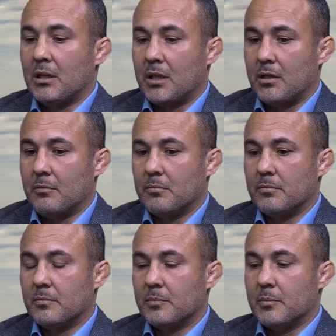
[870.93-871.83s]

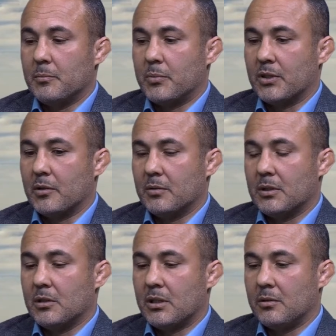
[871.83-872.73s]
Um, but
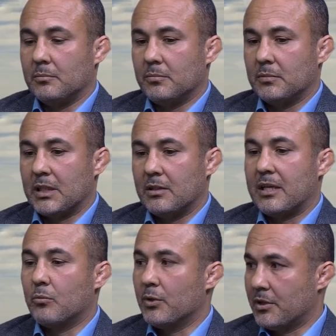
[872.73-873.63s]
the, uh, and
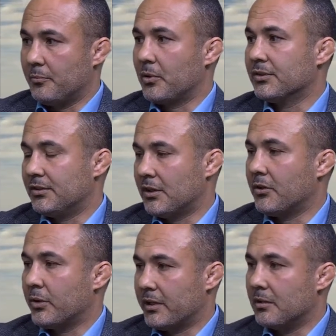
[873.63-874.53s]
then with the person's
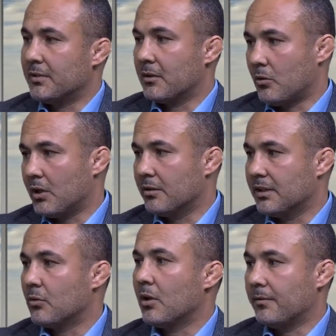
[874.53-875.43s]
other income, they, quali-
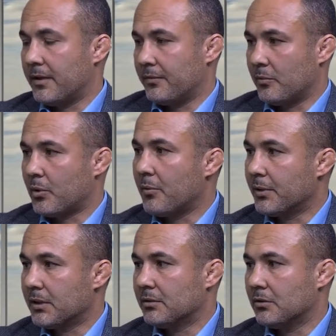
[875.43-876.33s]
they qualify for the
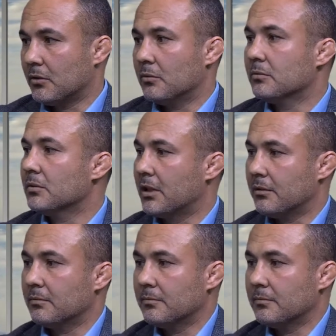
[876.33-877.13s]
property. So, okay. Yeah.